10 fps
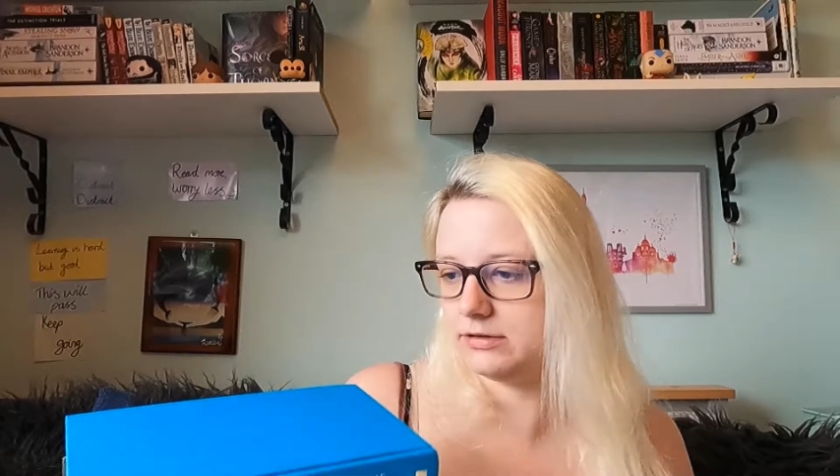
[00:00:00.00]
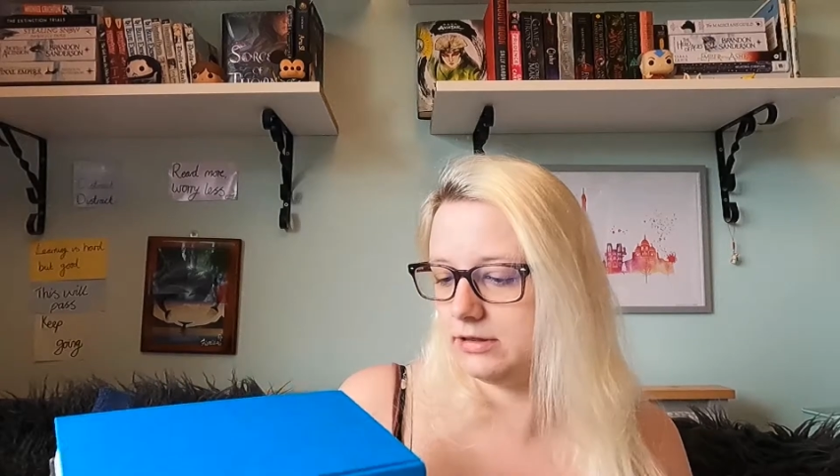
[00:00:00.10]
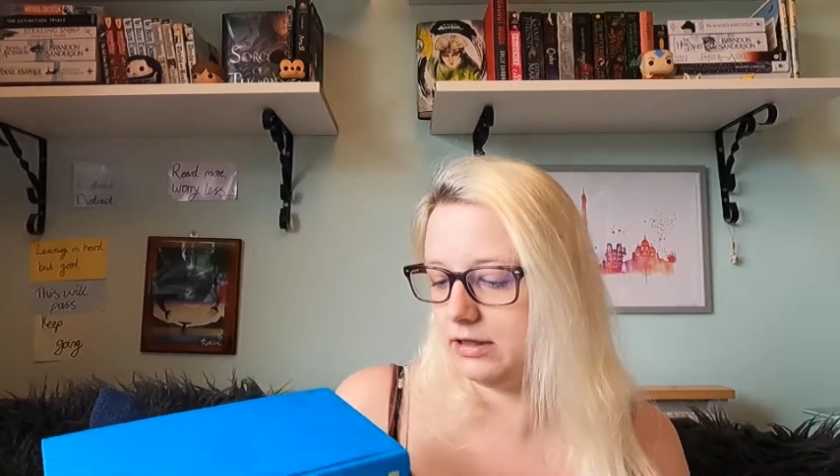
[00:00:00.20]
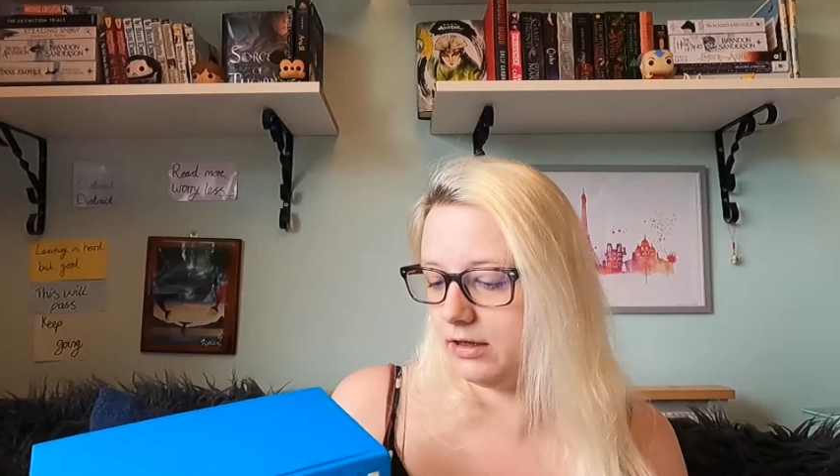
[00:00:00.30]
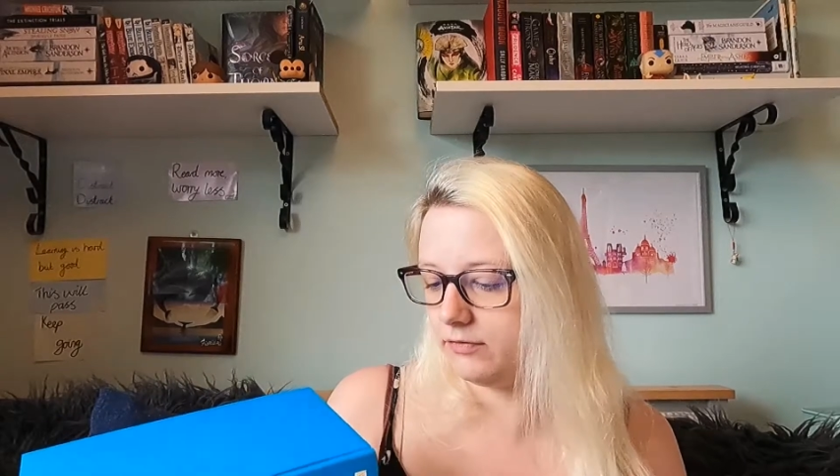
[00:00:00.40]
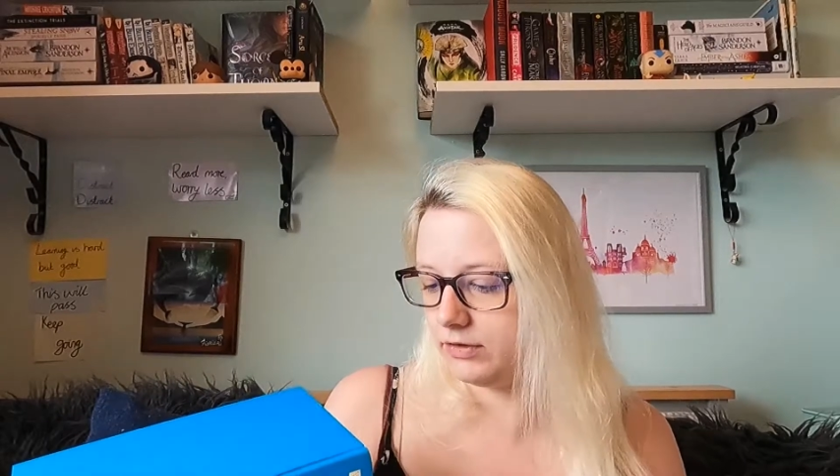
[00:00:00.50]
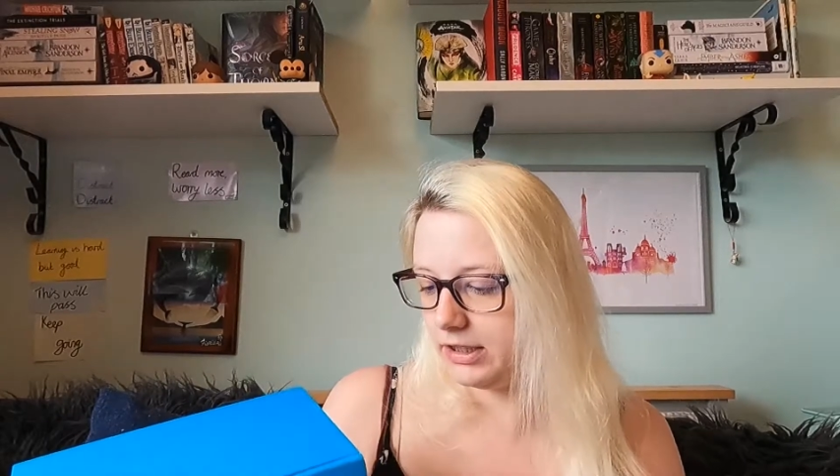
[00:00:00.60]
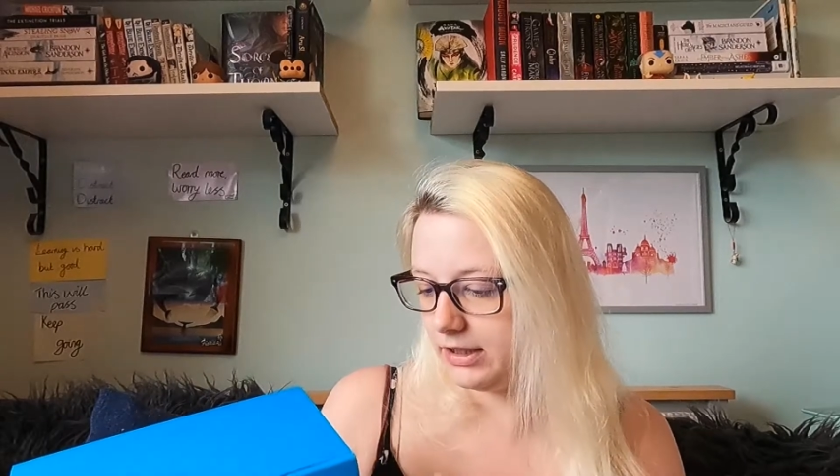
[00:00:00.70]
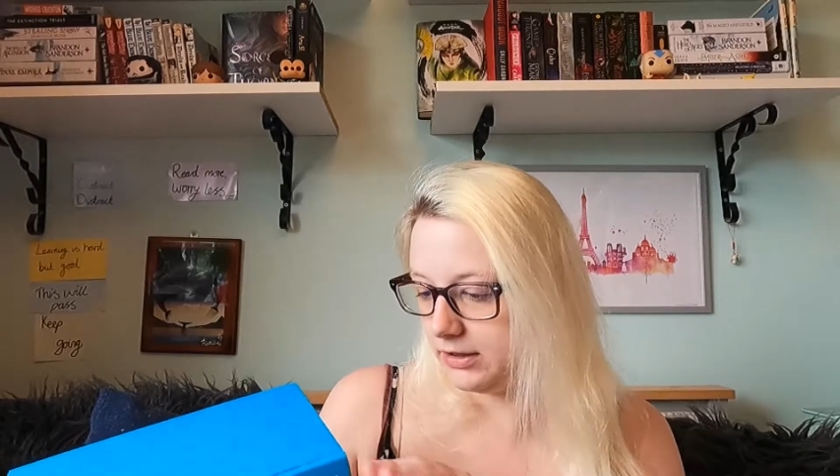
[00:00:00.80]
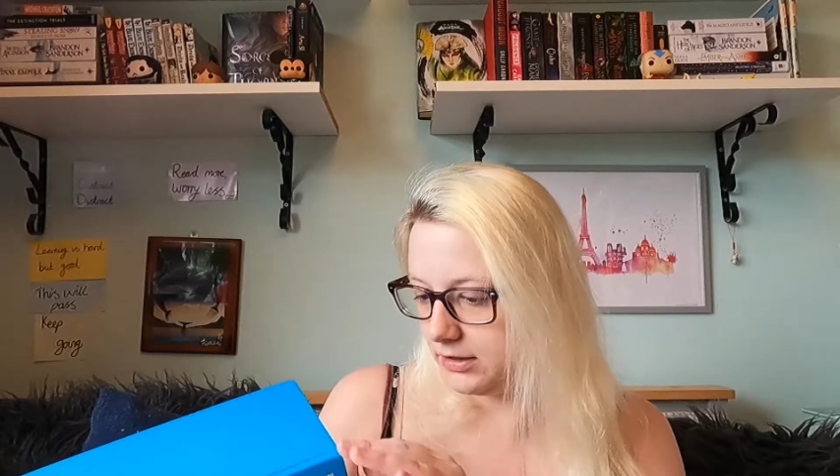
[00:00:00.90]

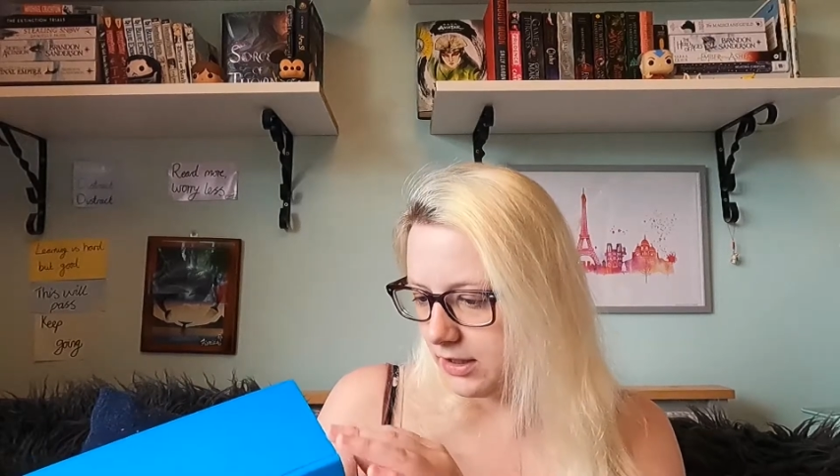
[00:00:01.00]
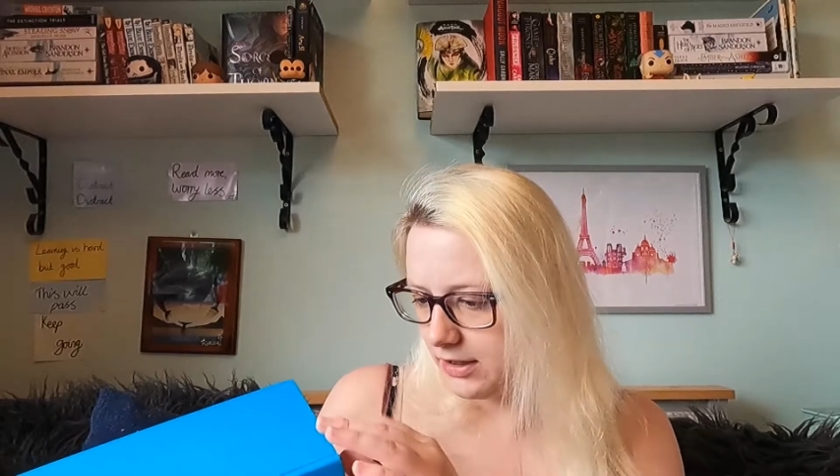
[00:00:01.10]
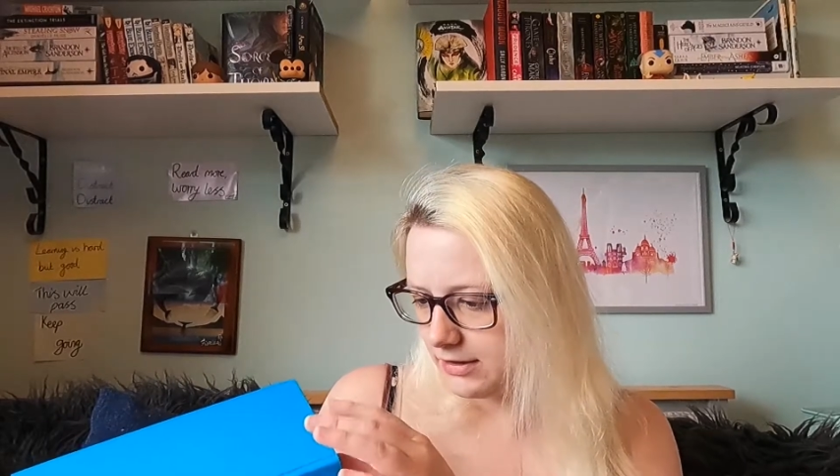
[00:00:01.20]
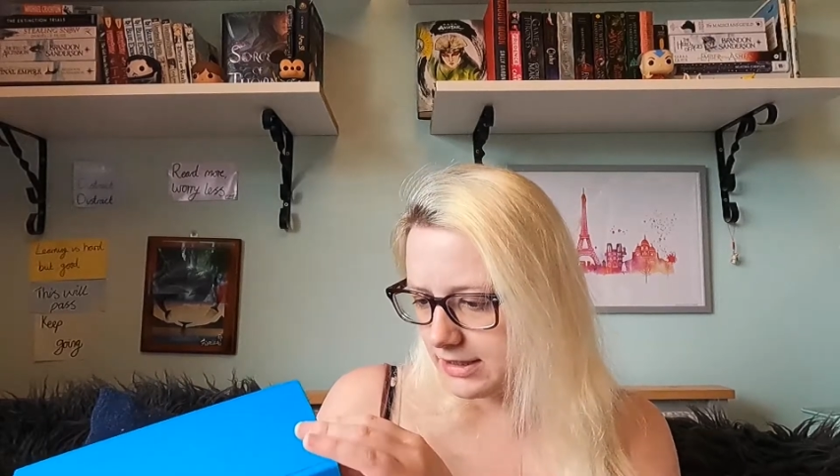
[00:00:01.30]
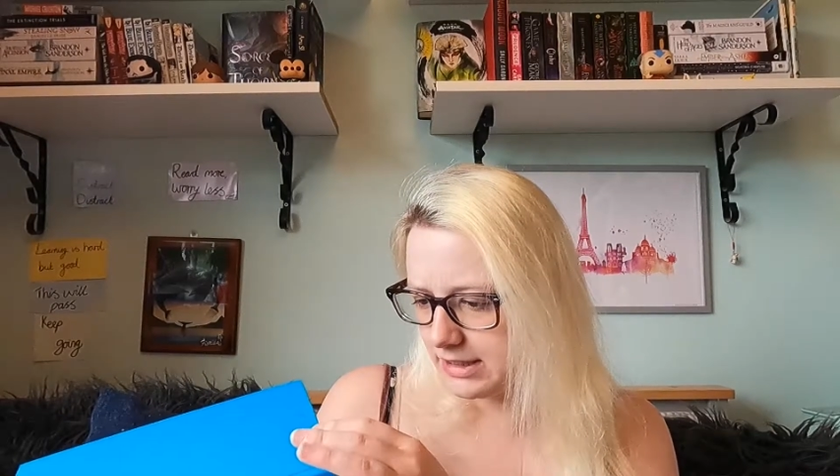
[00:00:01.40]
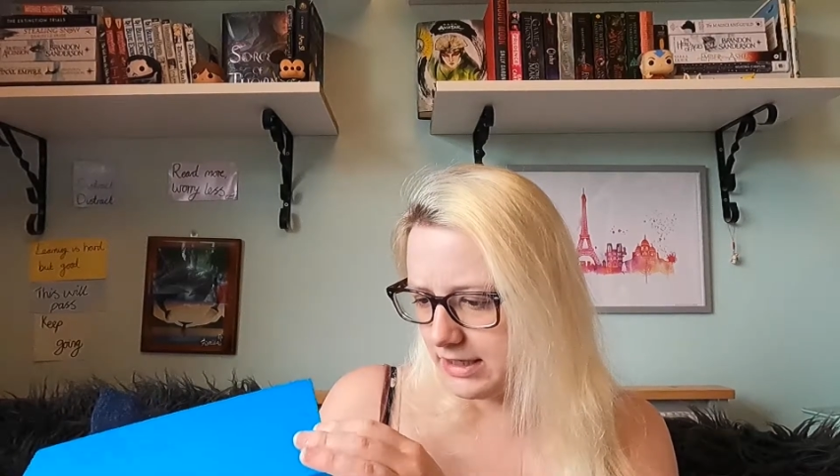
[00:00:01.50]
Lovely. There's